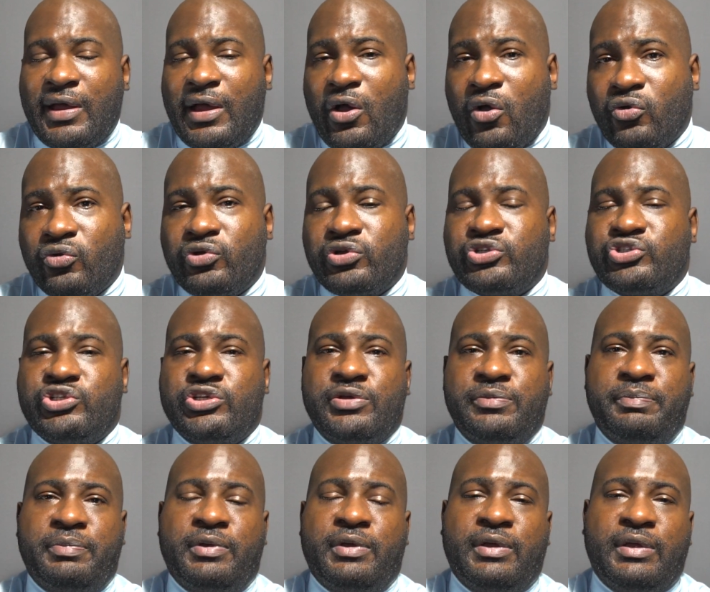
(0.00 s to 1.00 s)

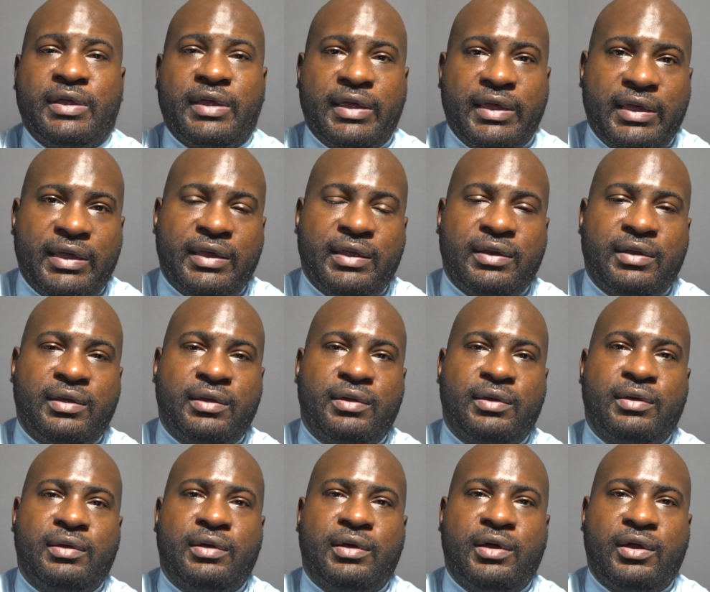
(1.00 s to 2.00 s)
ownership in
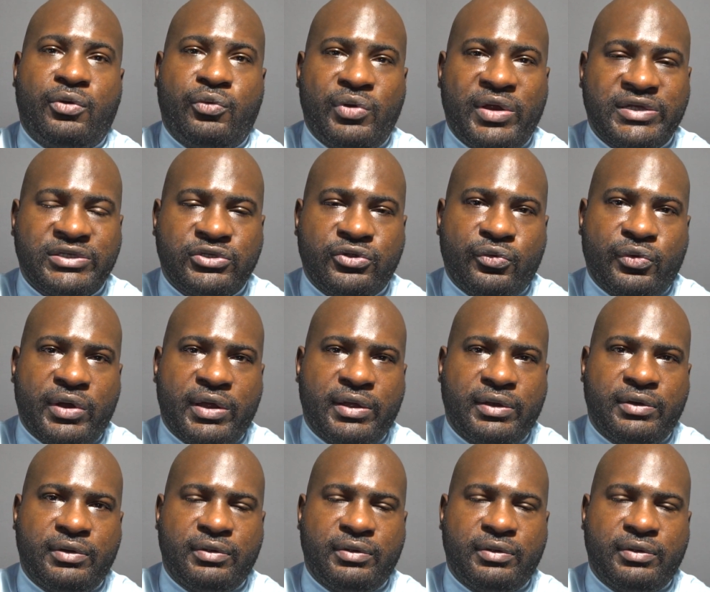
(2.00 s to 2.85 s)
a restaurant